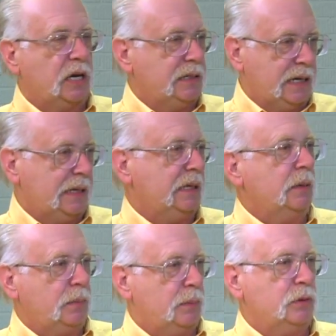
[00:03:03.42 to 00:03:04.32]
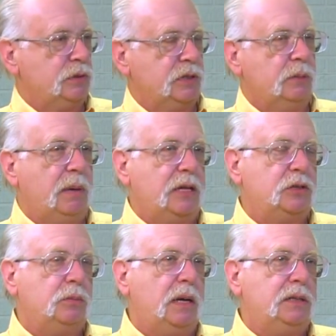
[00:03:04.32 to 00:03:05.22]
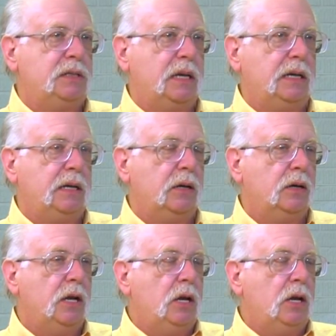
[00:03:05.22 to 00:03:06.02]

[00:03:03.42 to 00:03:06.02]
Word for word: titanium members in the mastermind setting here.